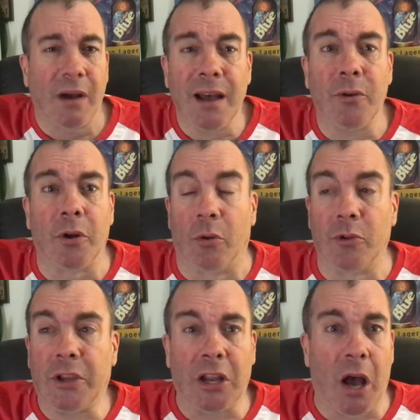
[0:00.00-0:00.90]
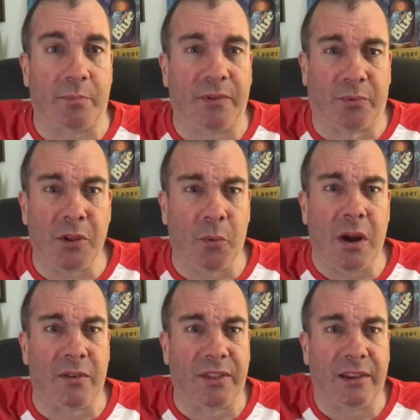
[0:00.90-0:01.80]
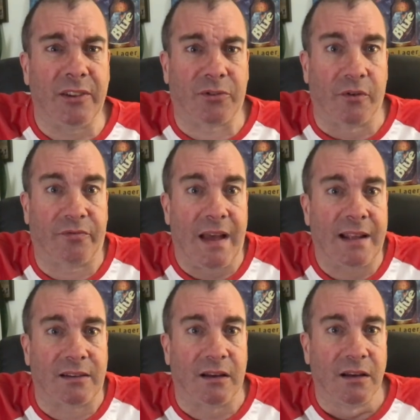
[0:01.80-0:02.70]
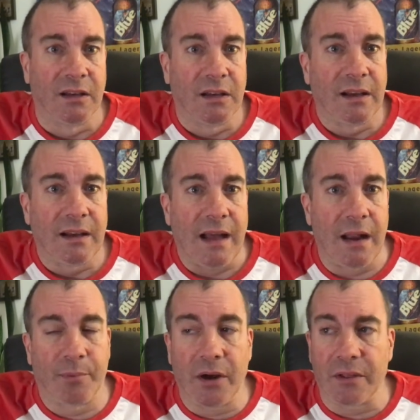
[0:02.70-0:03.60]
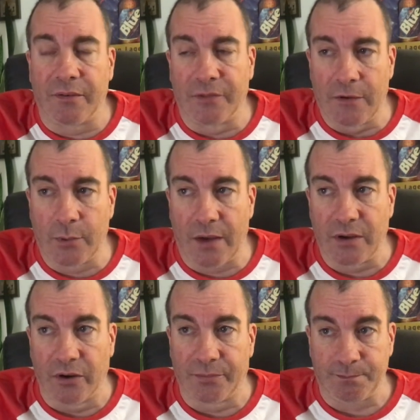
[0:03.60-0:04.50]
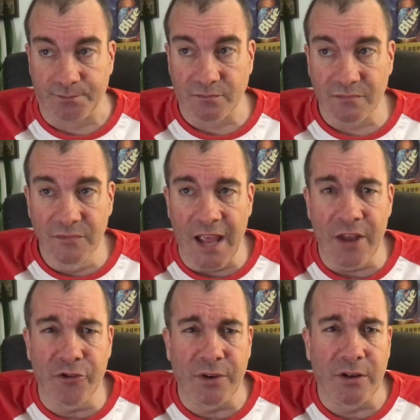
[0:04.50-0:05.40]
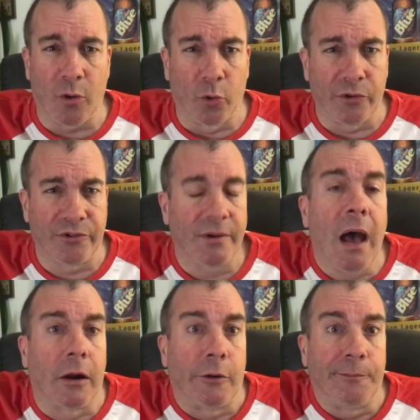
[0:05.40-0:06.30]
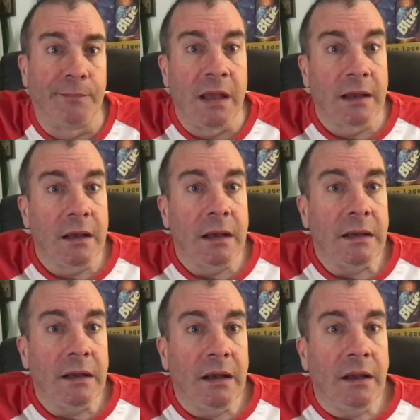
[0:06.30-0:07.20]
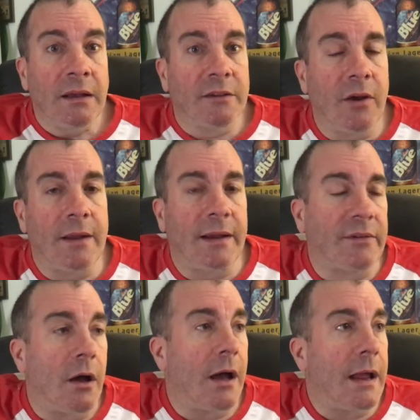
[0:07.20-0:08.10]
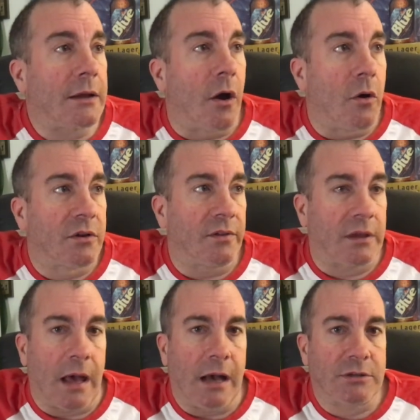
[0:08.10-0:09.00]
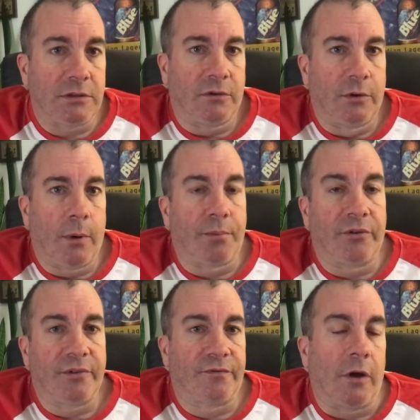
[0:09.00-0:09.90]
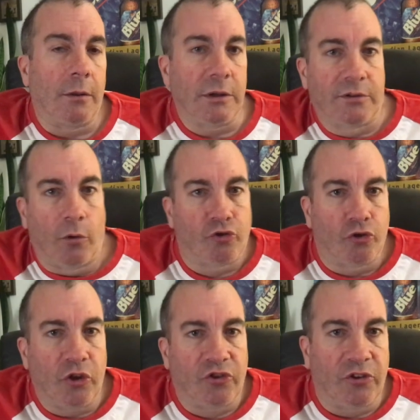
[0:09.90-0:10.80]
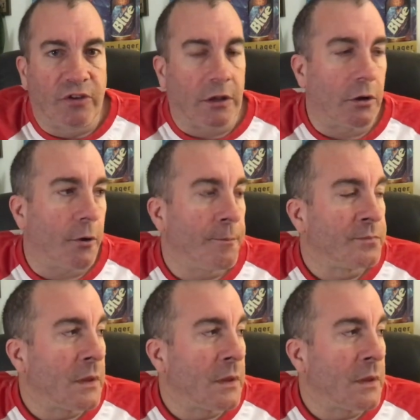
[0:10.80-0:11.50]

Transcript: I don't know. Look it up. It's really weird, the history of Fanta. And apparently the flavor we have here is tangerine, not orange. I don't know. So anyways, I go to the cash. I'm the only one person in front of me, social distancing, you know.